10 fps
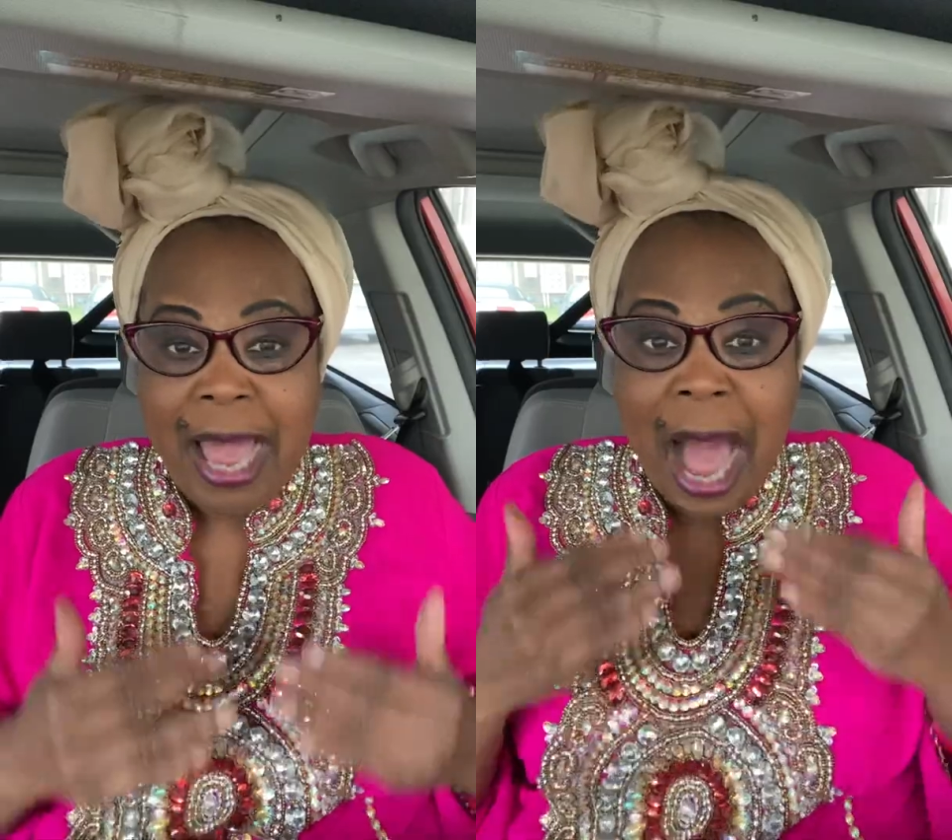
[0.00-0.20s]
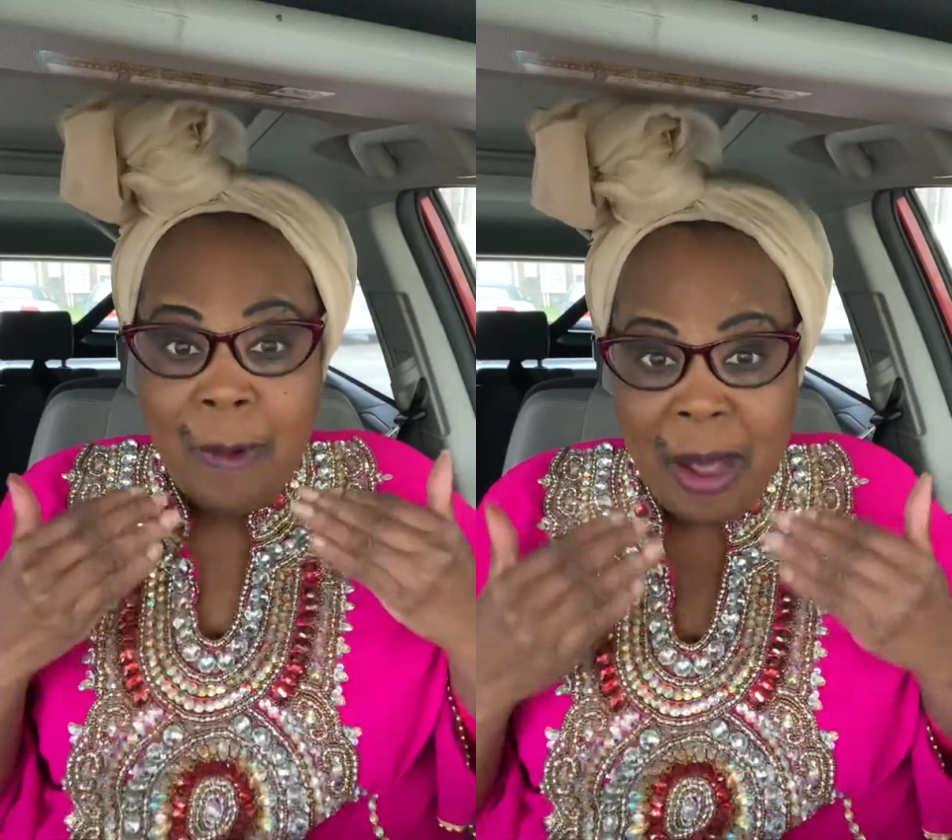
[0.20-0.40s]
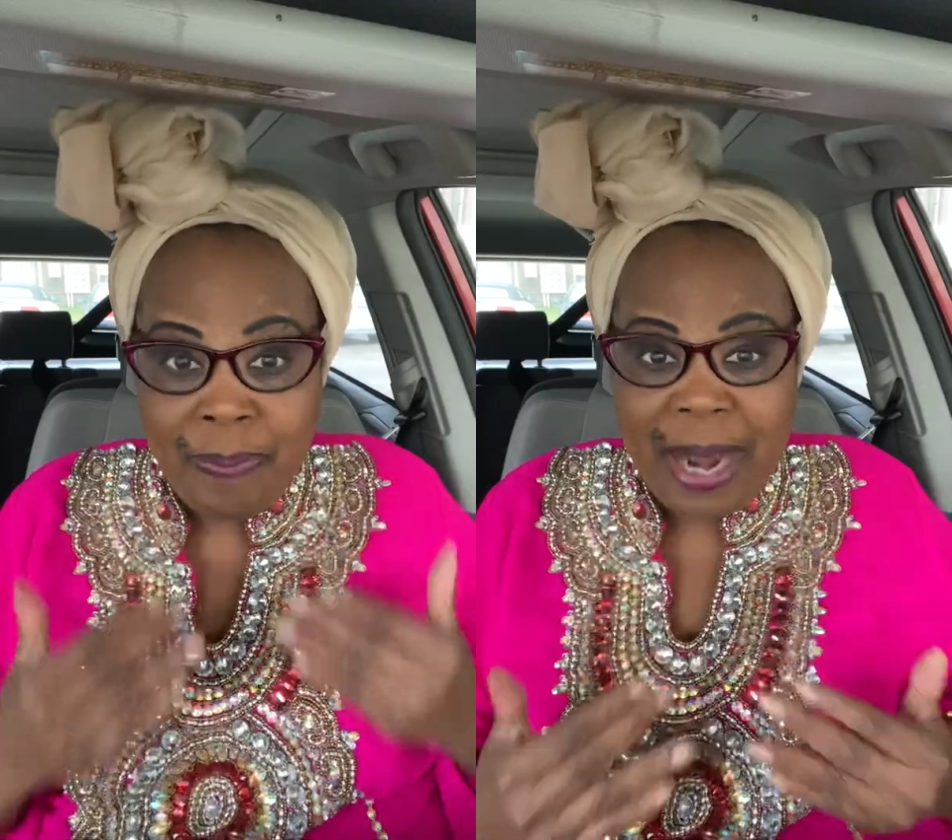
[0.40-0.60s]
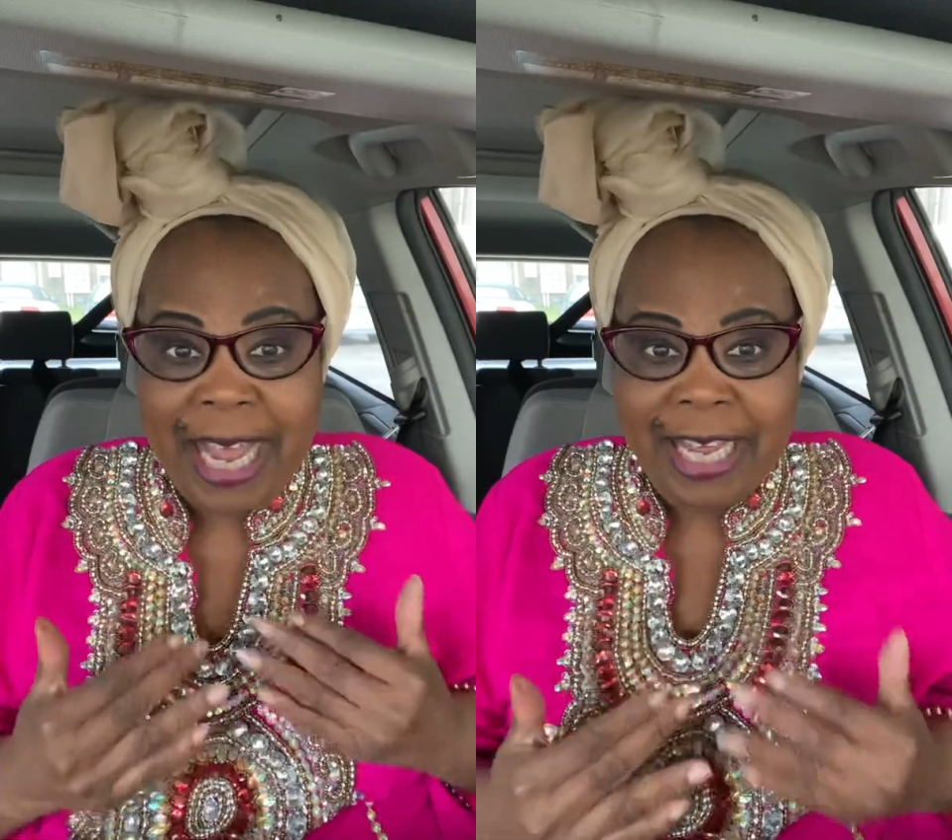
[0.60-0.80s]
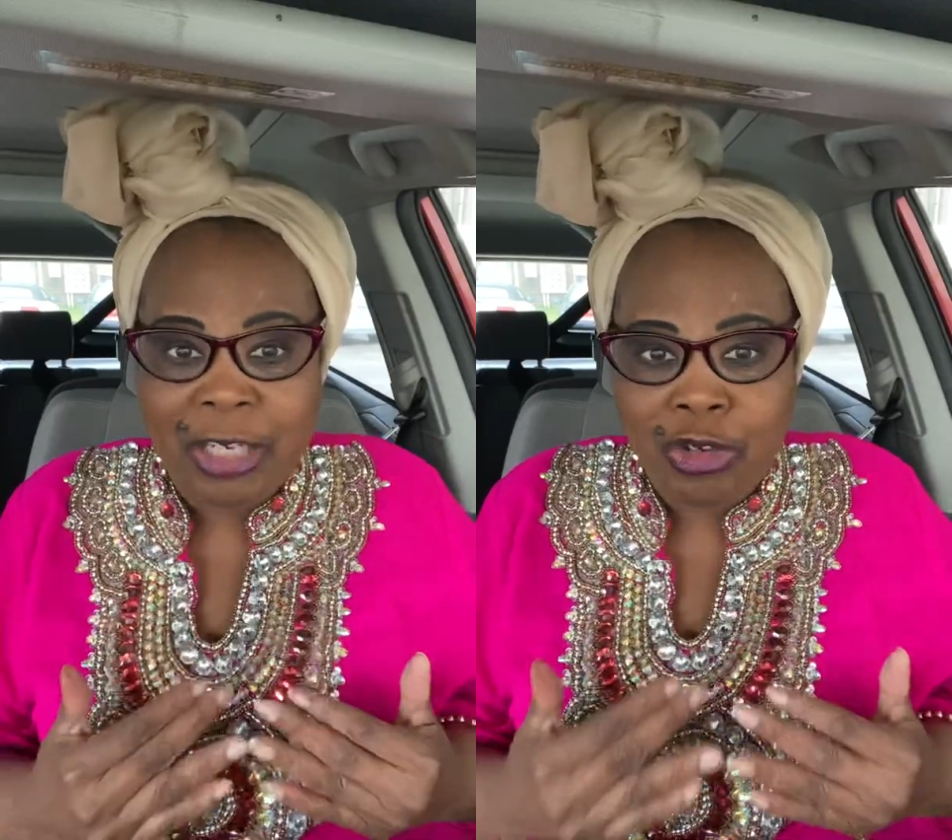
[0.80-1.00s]
our
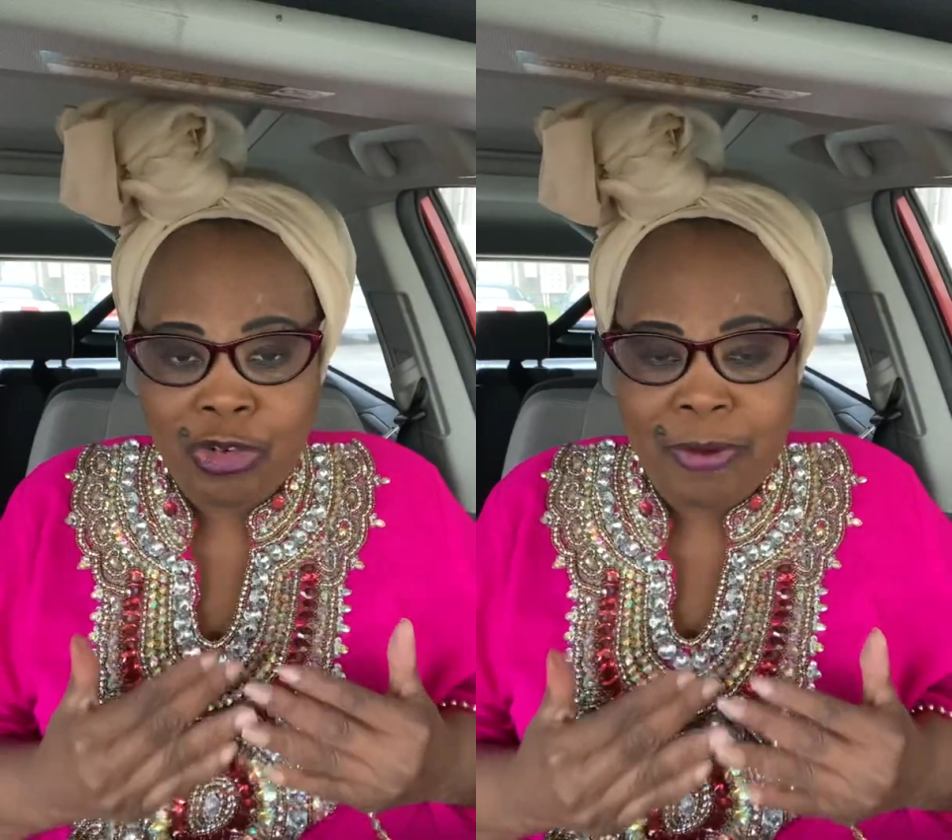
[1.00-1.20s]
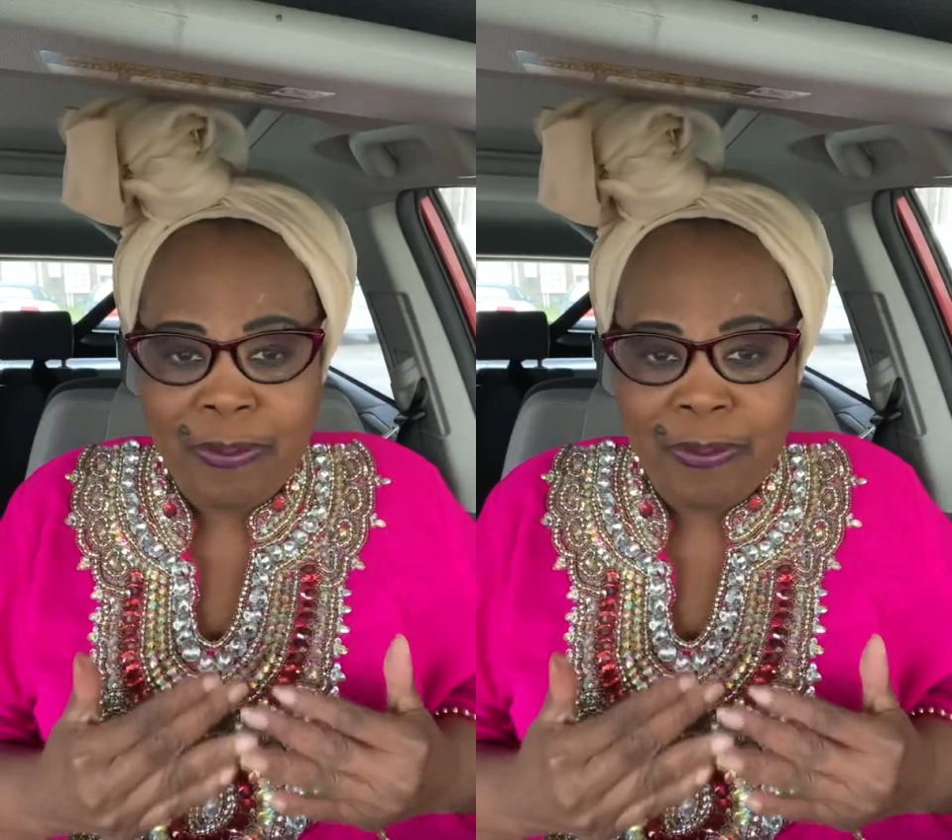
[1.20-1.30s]
Black History